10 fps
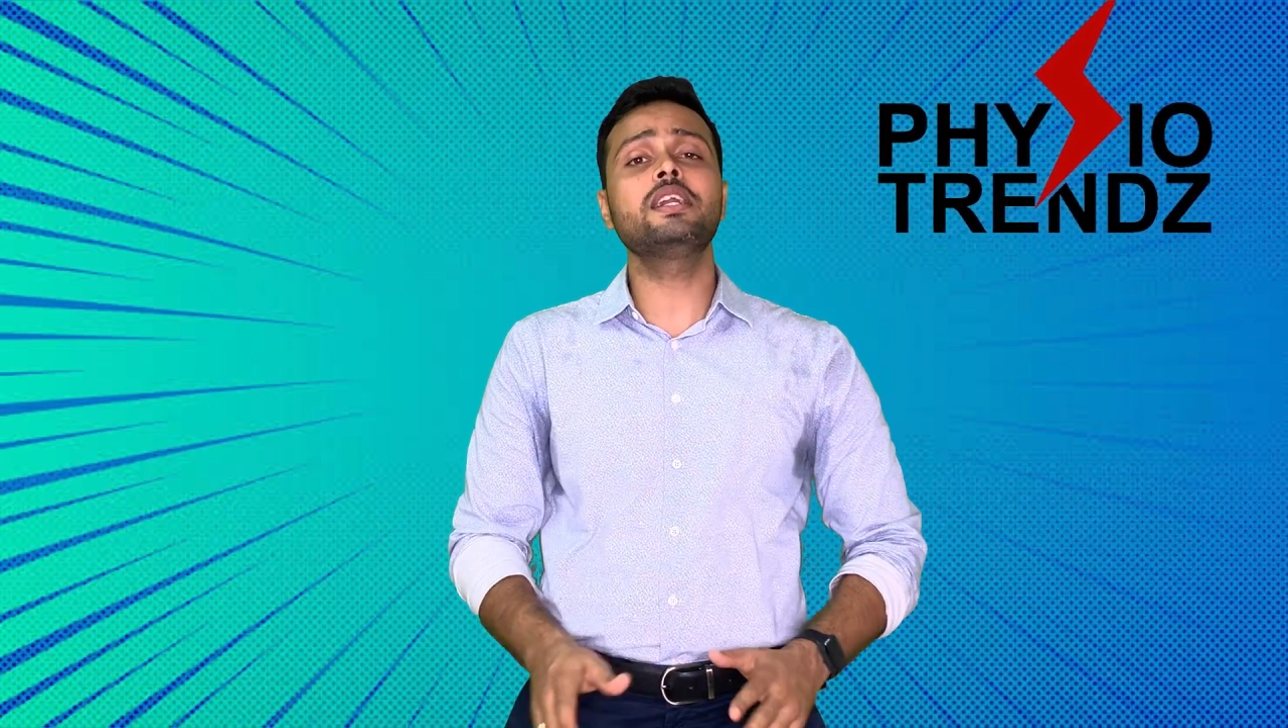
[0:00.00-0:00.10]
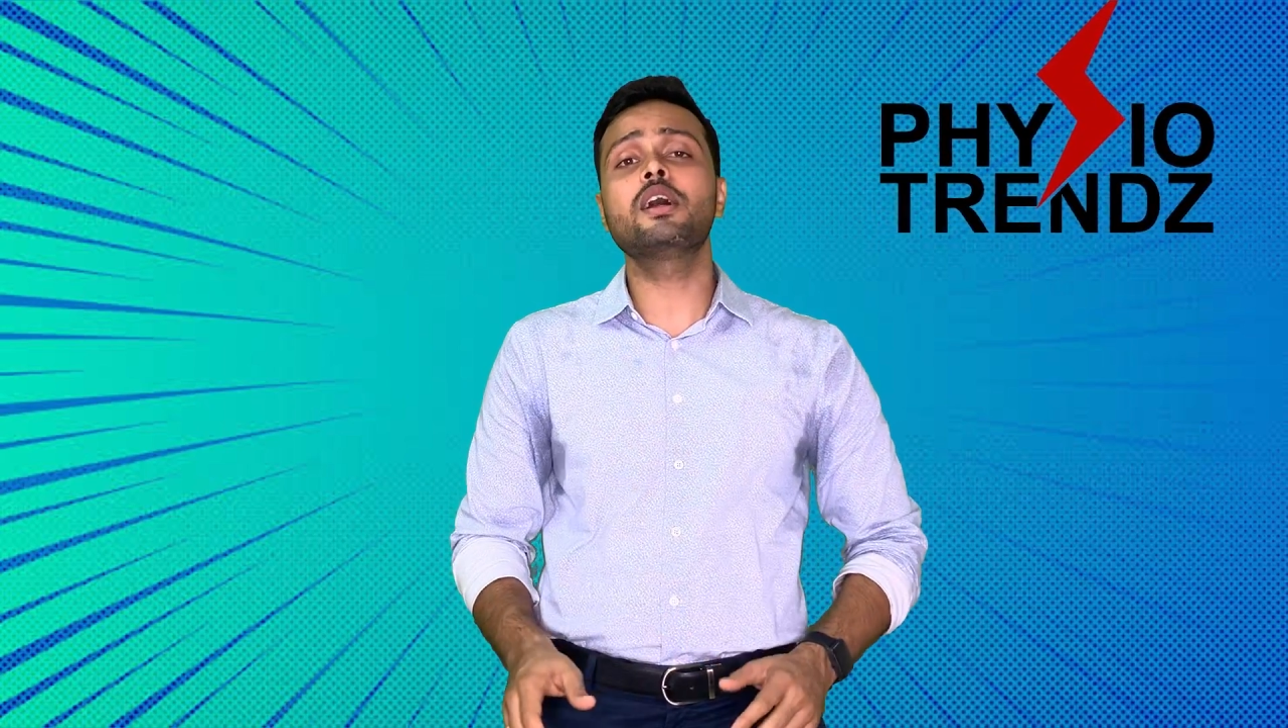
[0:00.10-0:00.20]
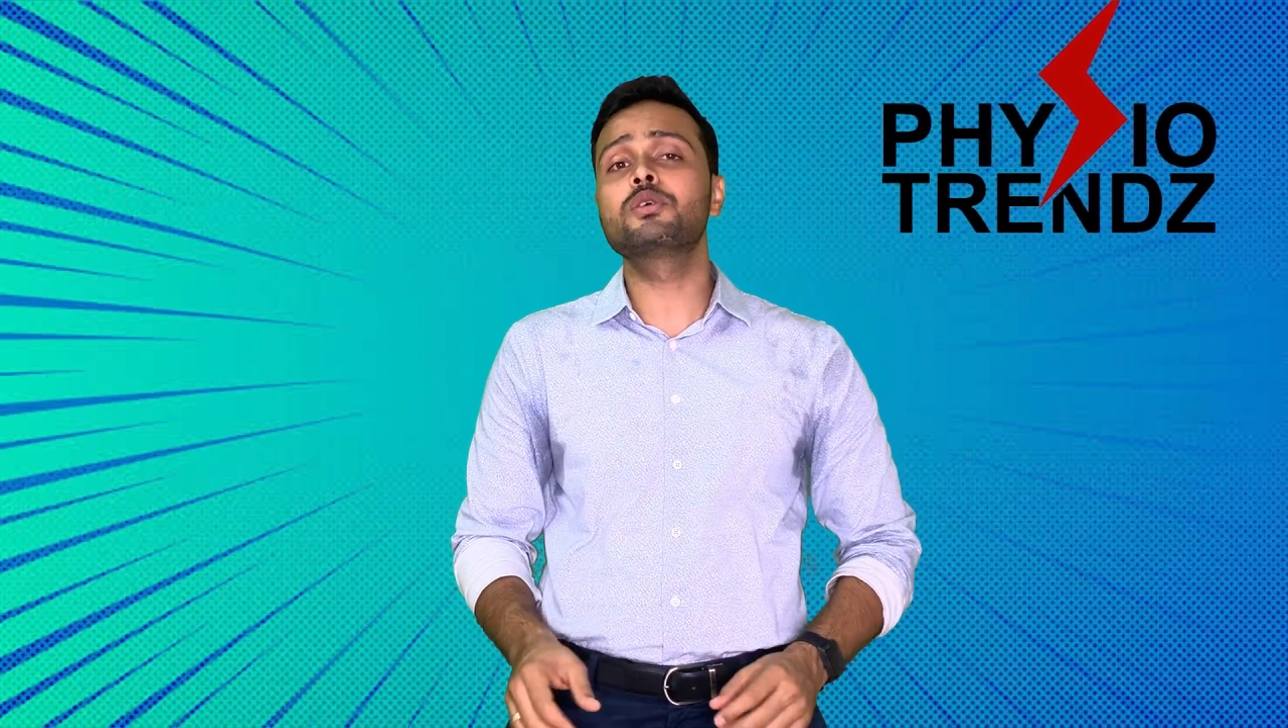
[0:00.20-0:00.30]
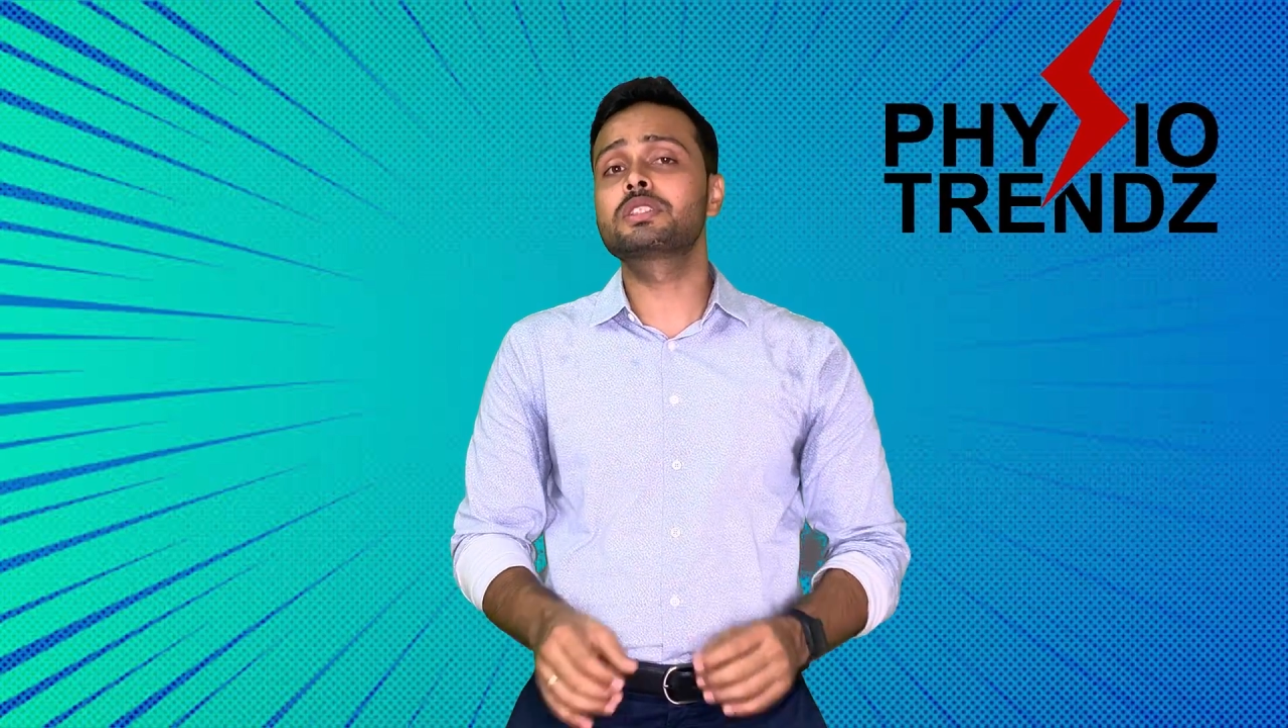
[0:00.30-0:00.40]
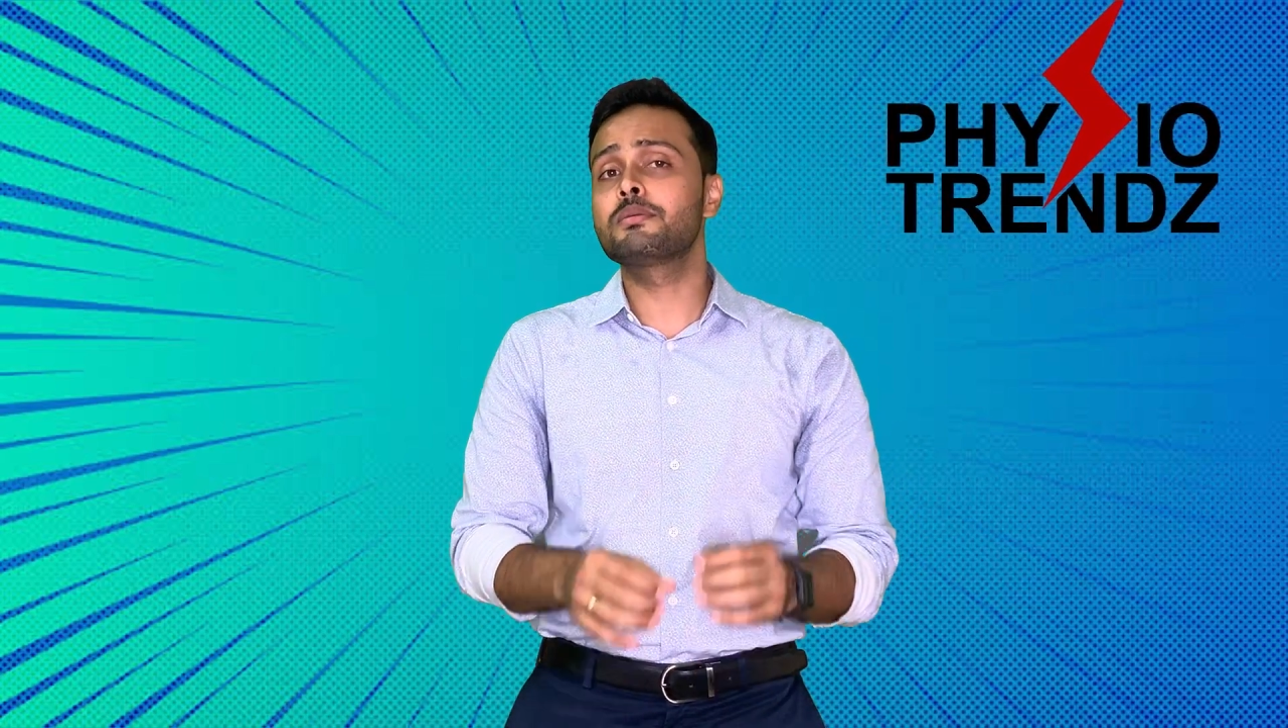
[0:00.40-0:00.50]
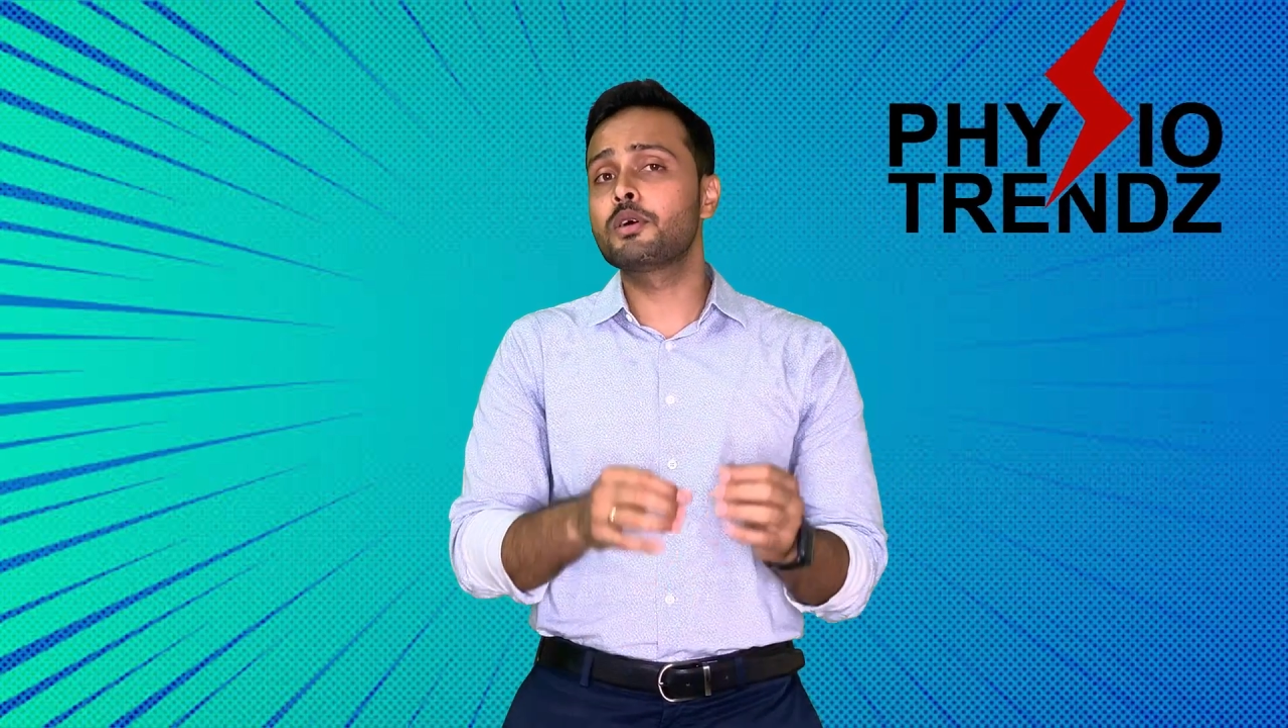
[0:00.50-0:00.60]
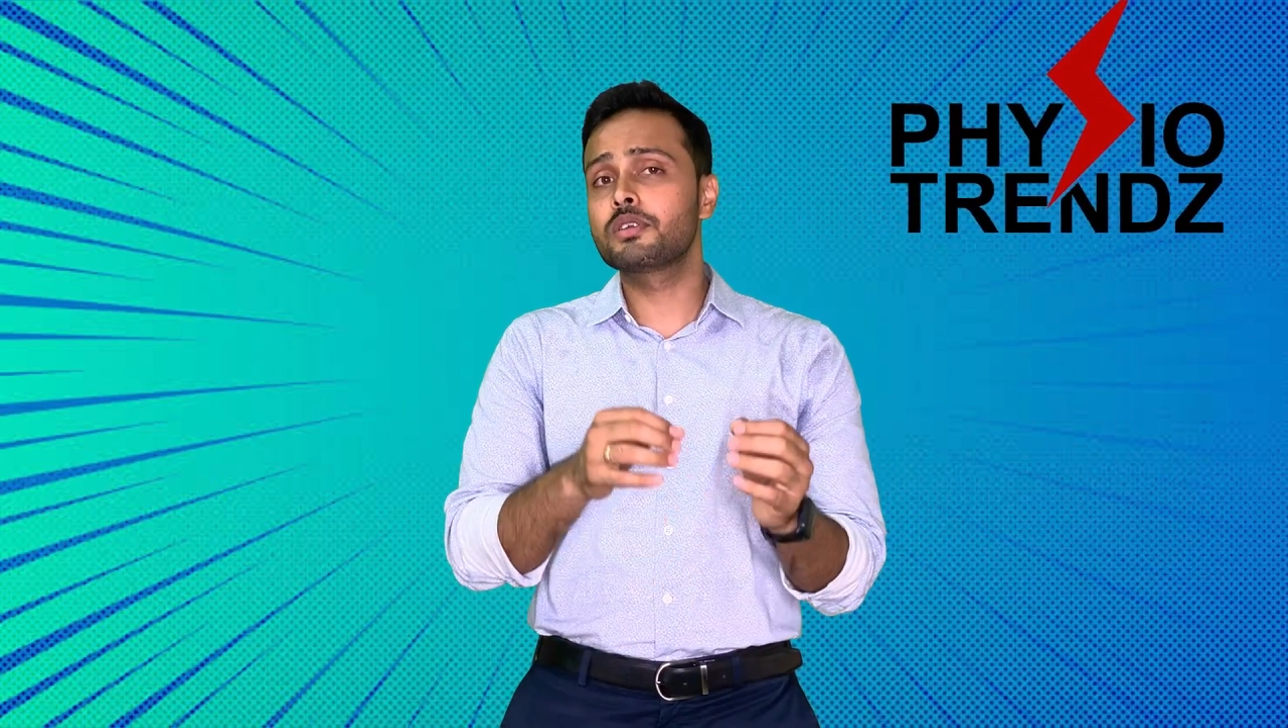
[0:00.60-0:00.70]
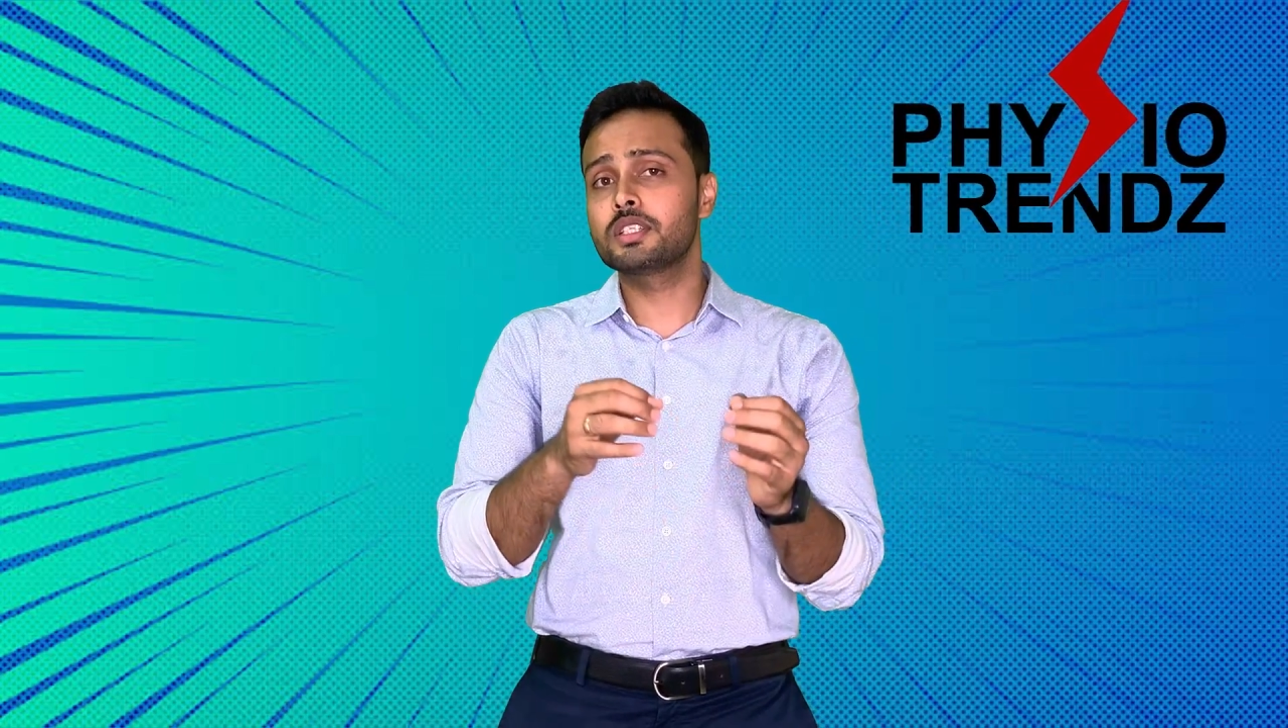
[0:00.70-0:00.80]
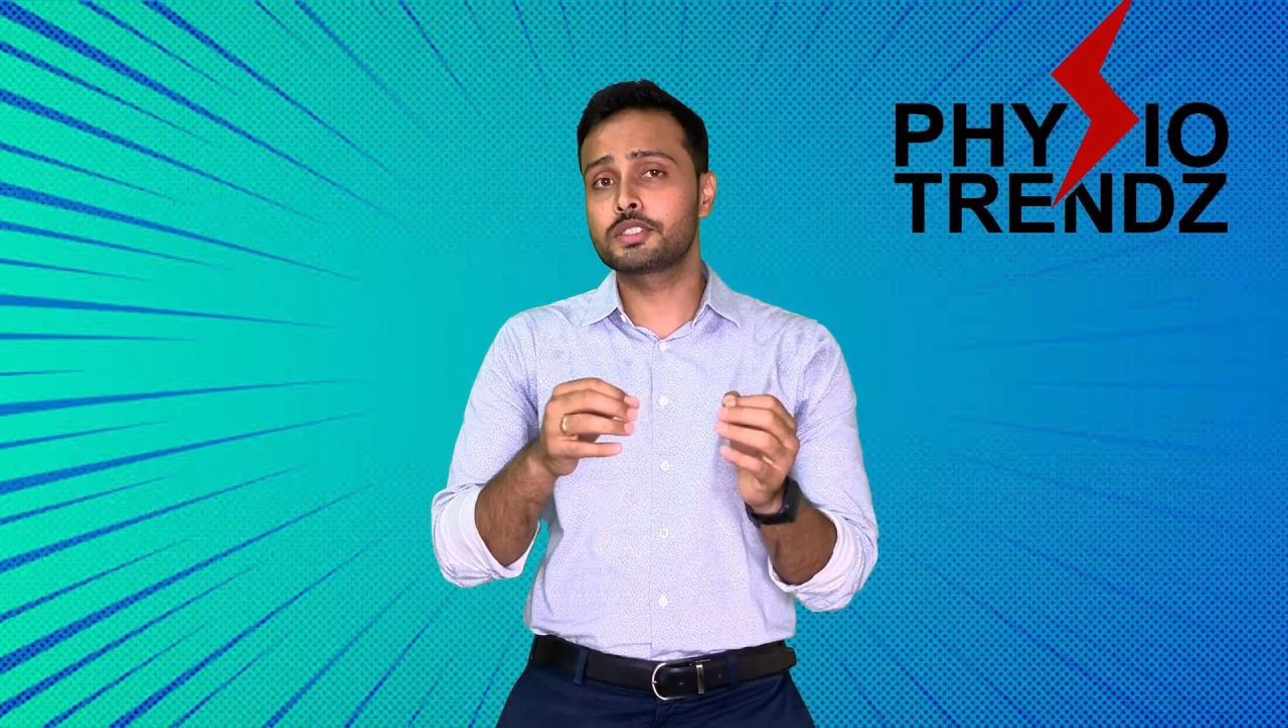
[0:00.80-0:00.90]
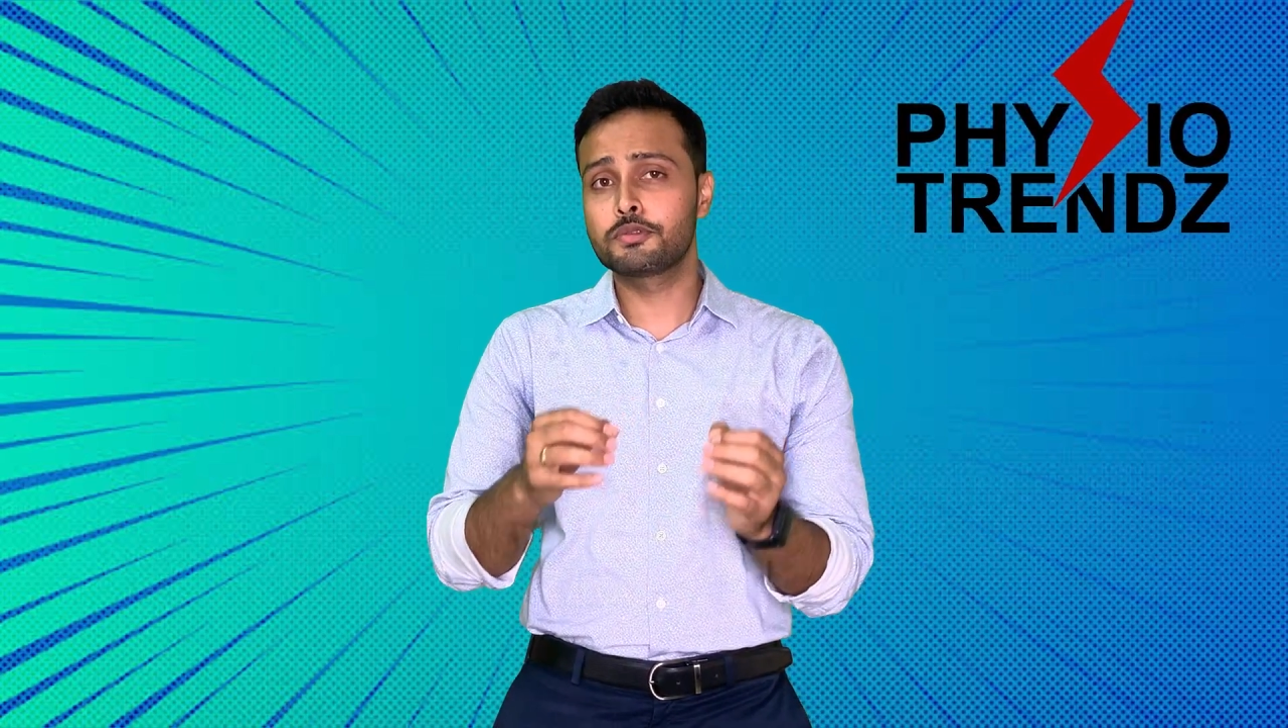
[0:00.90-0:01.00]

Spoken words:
doubts about this